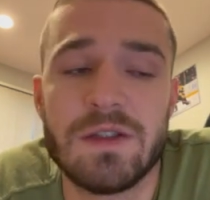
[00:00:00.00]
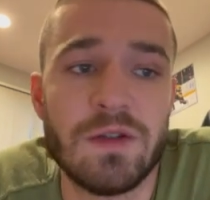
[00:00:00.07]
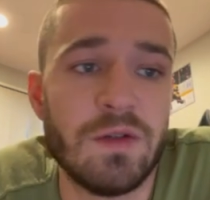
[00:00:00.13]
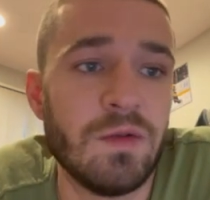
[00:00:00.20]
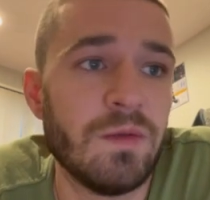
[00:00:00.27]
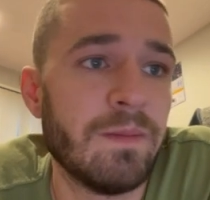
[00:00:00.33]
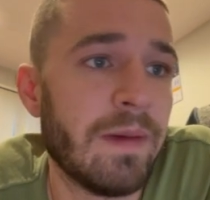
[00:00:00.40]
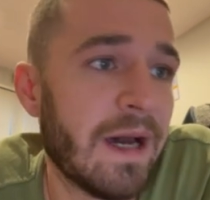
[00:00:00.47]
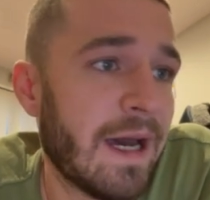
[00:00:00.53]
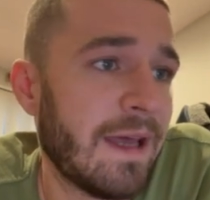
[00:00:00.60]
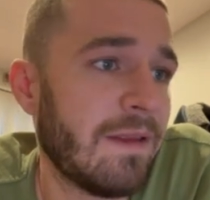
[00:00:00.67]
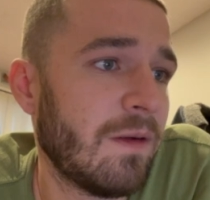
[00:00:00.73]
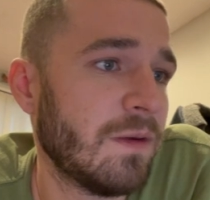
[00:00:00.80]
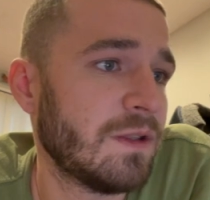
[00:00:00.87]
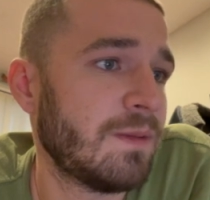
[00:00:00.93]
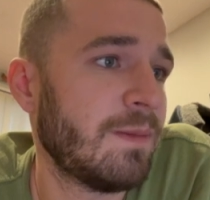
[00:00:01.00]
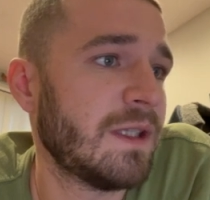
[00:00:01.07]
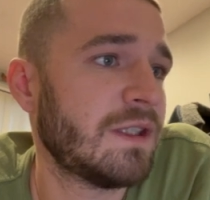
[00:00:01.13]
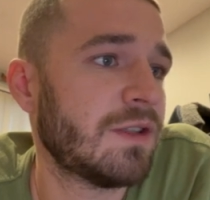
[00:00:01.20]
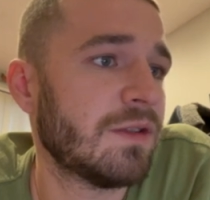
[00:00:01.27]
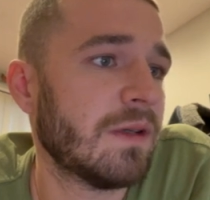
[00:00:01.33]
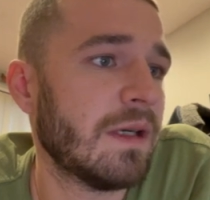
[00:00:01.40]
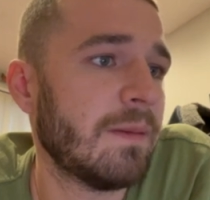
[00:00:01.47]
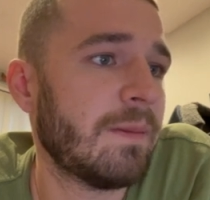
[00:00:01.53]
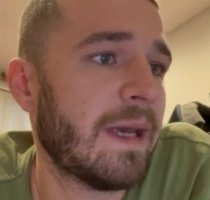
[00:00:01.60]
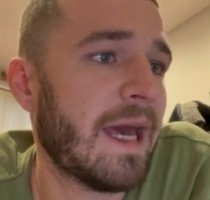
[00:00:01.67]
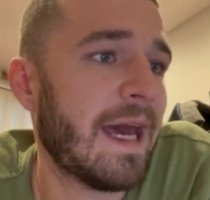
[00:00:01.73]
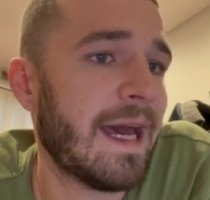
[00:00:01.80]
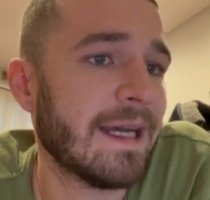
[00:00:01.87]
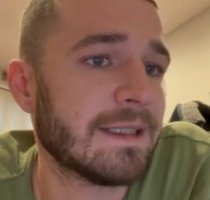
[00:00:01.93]
to buy those mystery
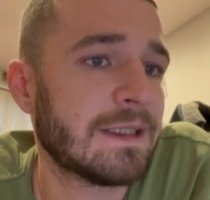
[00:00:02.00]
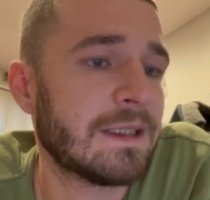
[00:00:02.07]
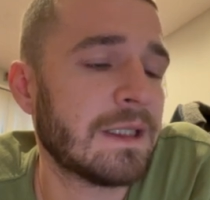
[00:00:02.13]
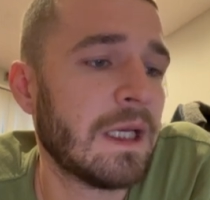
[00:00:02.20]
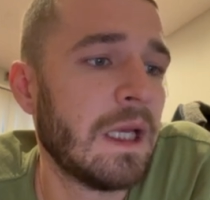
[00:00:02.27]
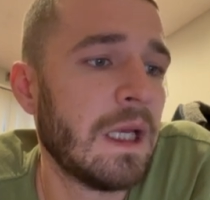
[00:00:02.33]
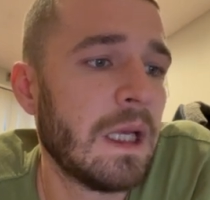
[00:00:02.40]
packs,